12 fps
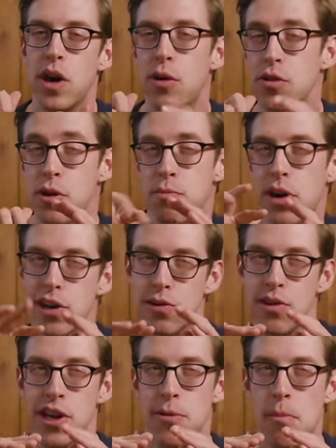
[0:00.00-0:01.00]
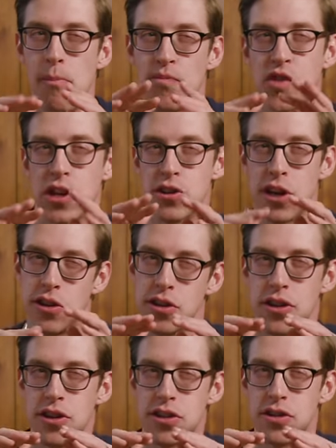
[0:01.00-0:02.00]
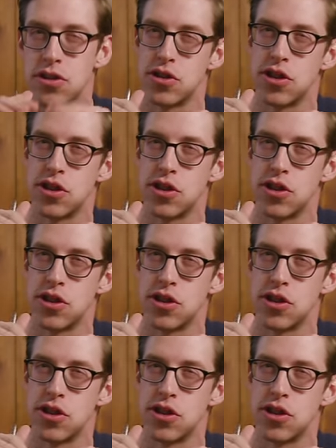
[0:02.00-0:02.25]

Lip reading: well with the buttery saltiness of the